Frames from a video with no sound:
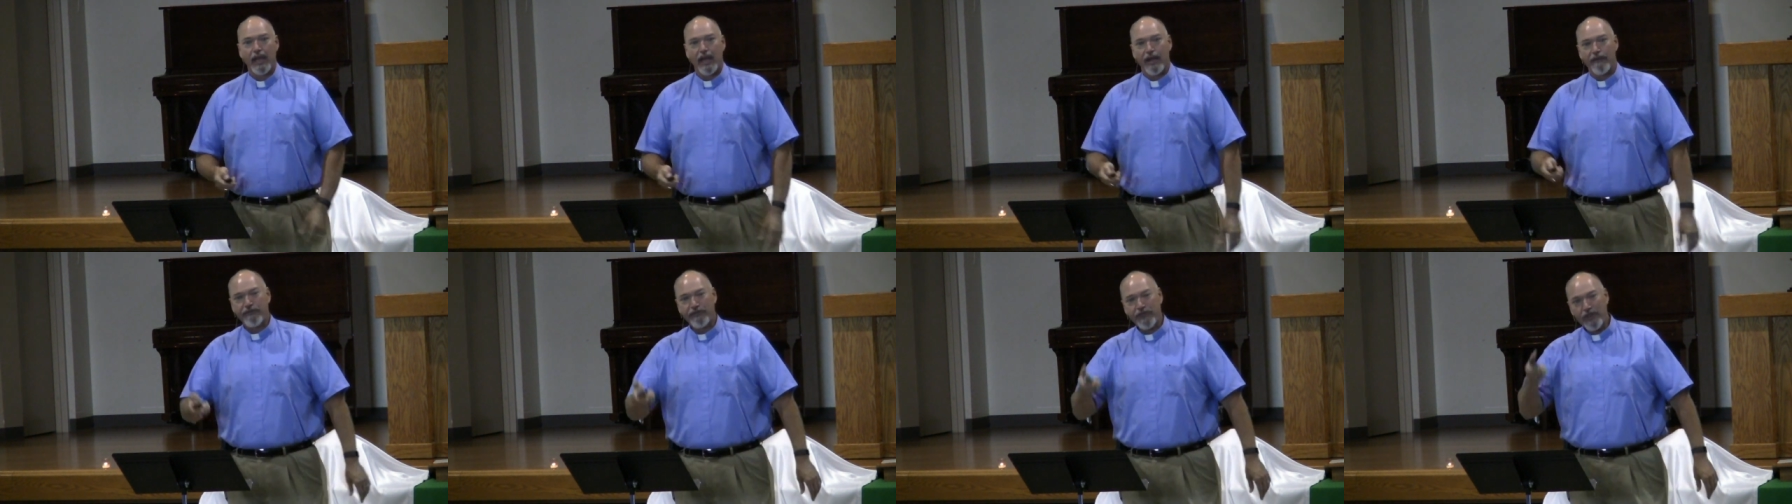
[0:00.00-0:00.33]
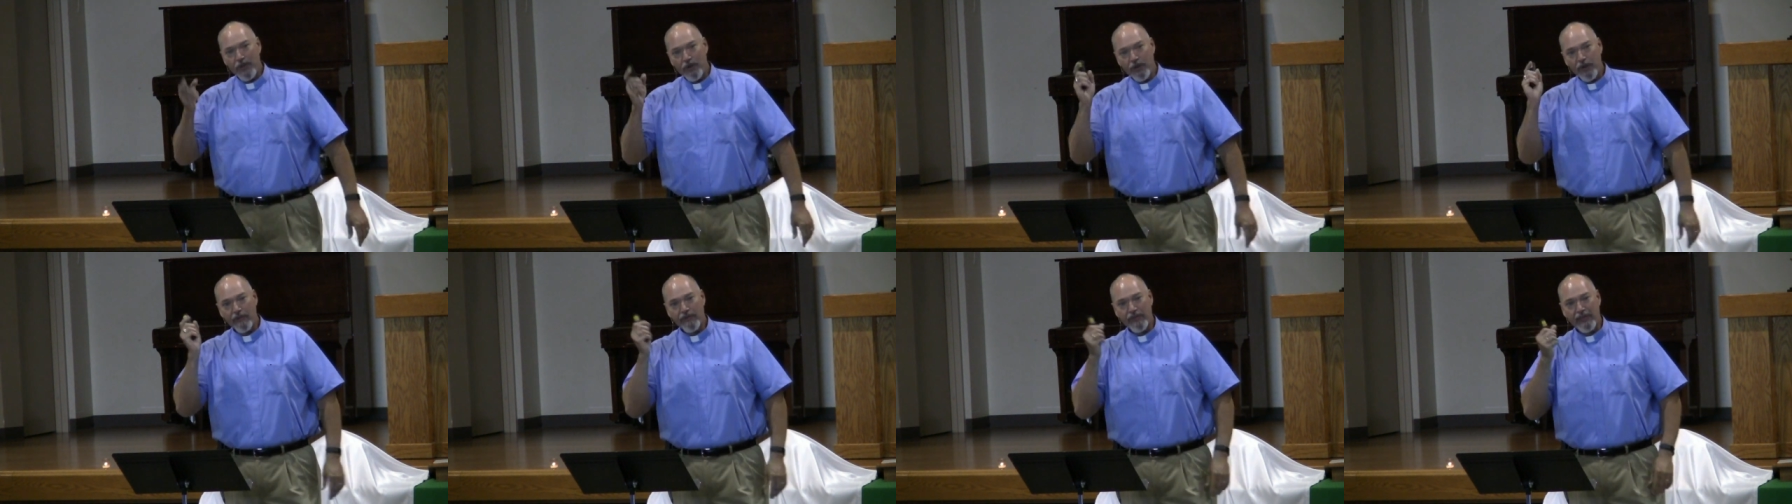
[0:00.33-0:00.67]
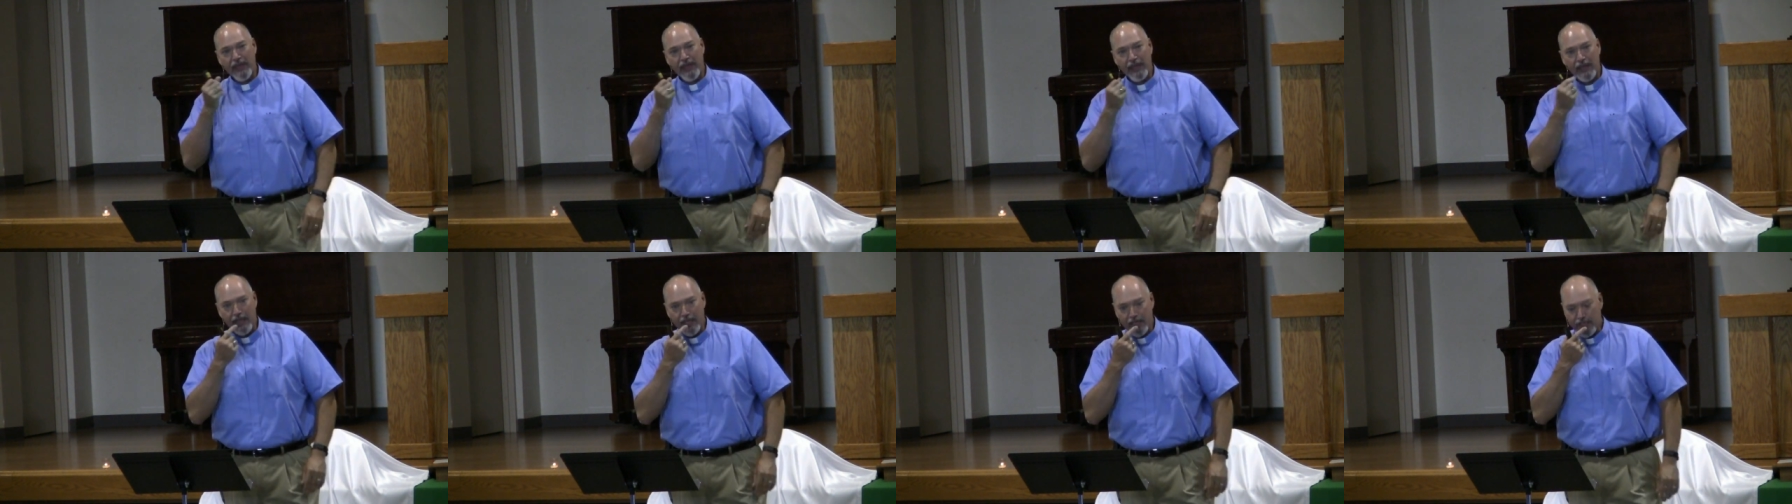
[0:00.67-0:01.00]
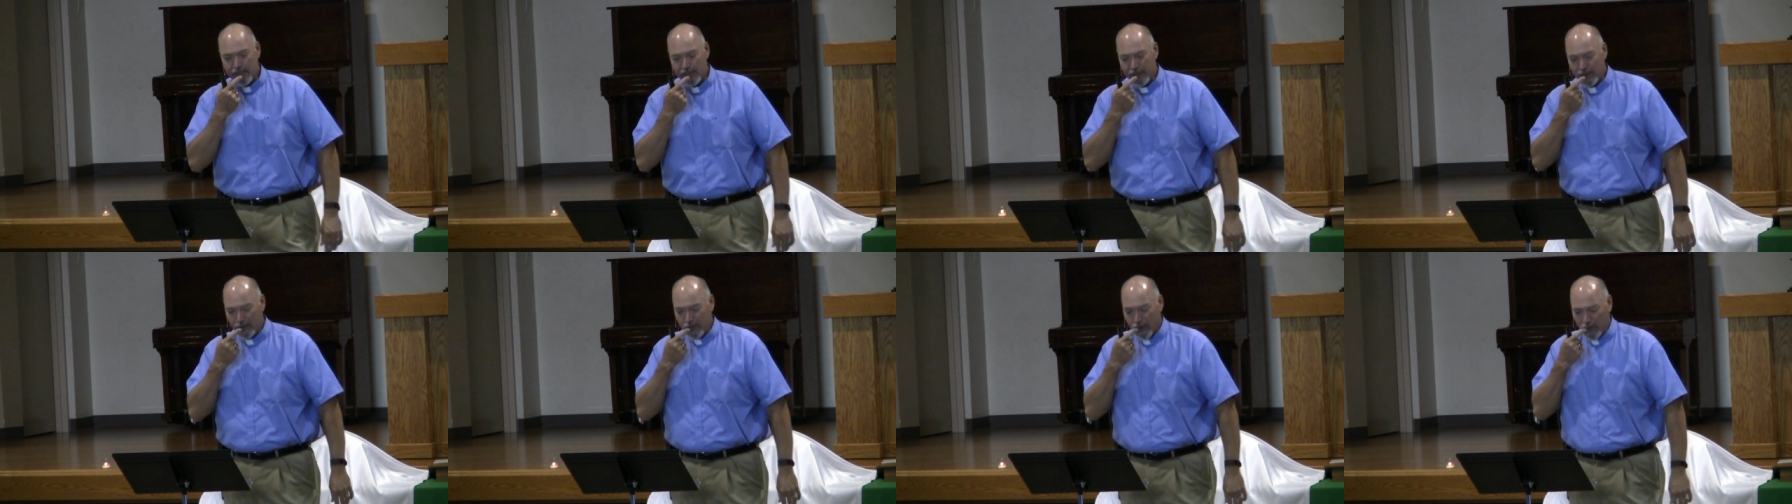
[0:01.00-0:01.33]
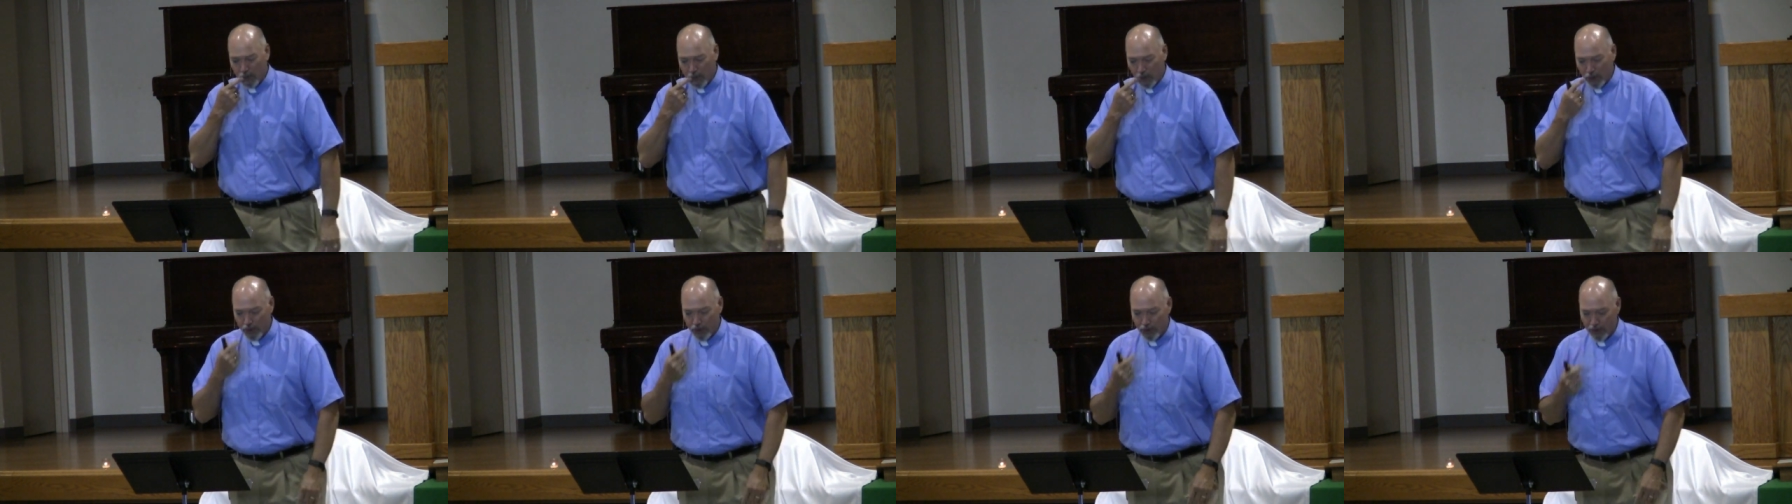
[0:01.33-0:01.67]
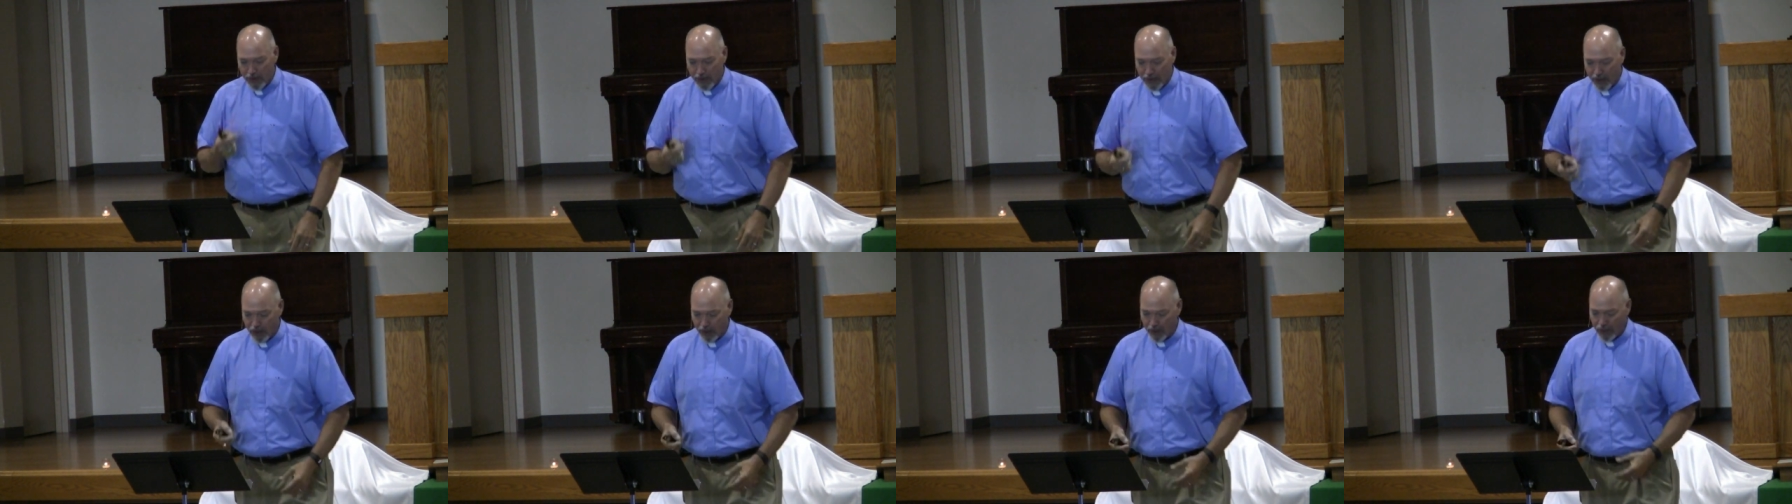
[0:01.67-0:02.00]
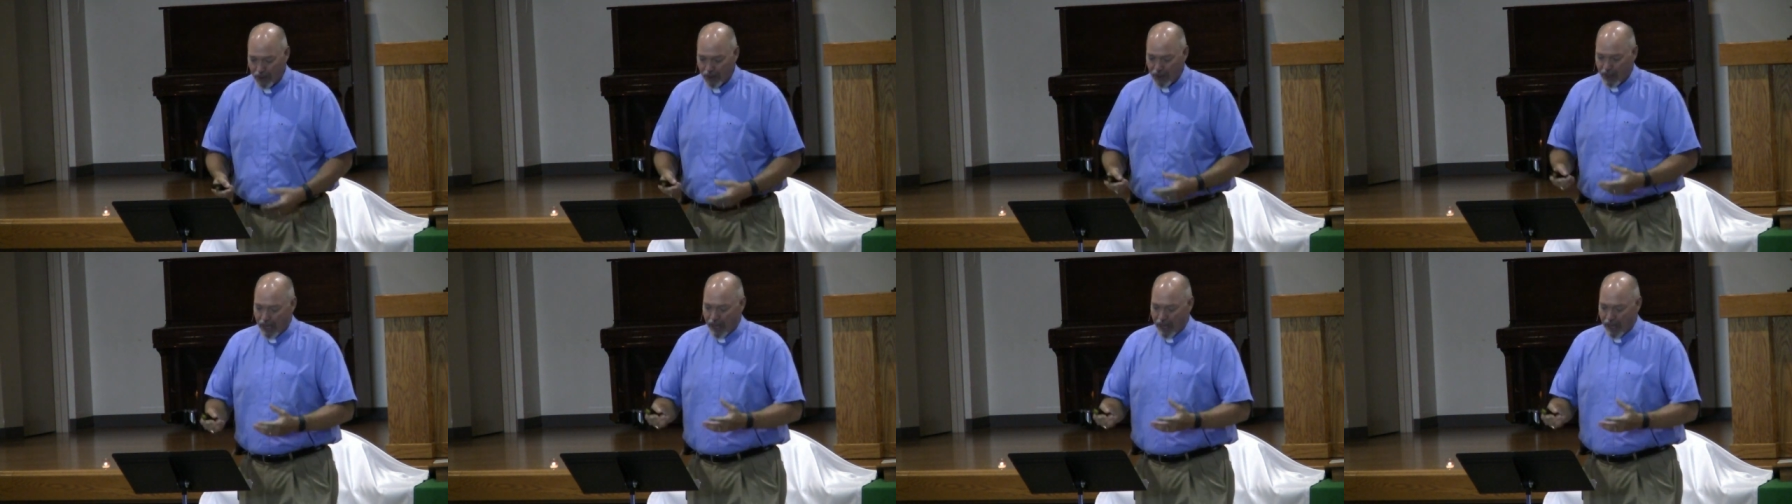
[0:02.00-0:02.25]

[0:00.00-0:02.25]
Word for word: A few of the initial crew, though,